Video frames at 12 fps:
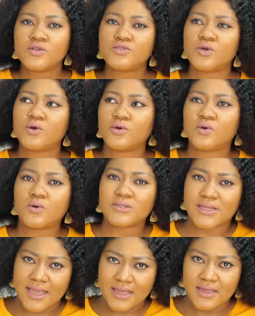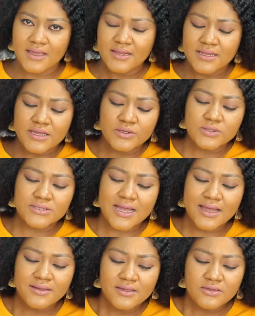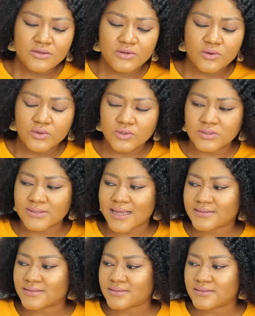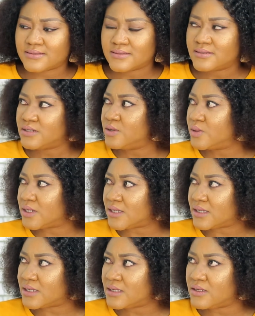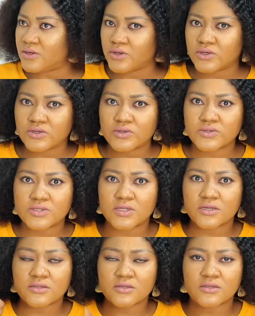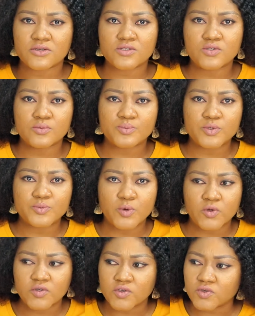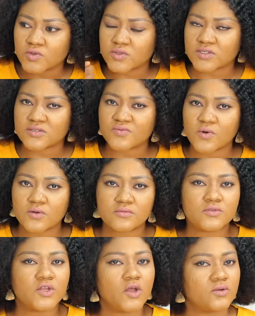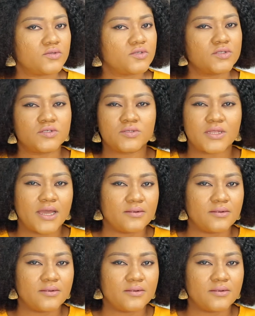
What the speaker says: Don't go there then you start, you start looking. You know, you use the soup spoon, you use it for, no, don't do that.